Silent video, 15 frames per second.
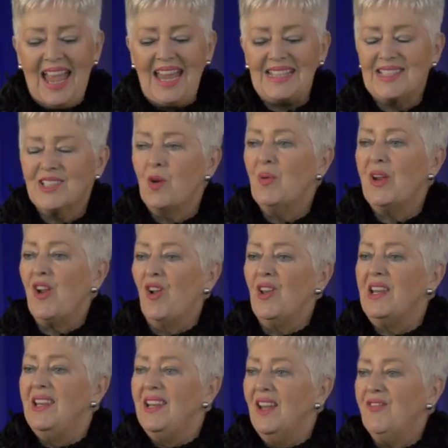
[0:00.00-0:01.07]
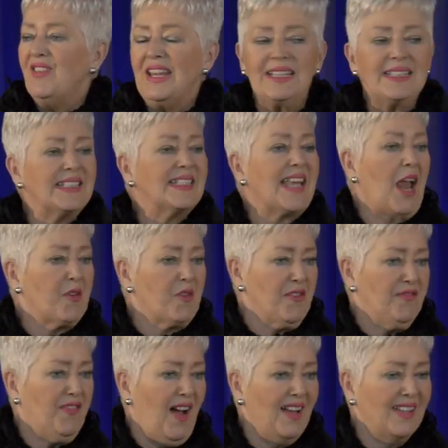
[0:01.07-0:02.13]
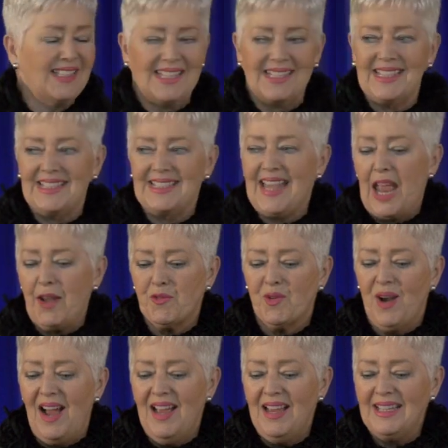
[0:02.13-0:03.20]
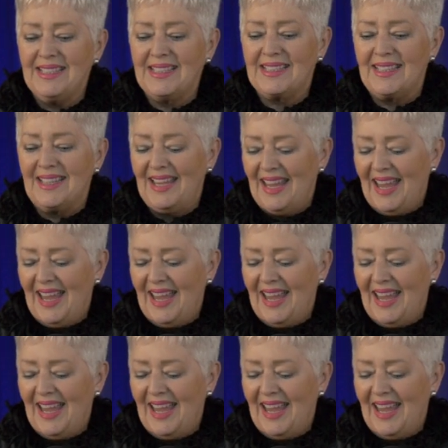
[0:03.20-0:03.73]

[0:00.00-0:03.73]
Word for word: And so we are living sacrifices, is that right?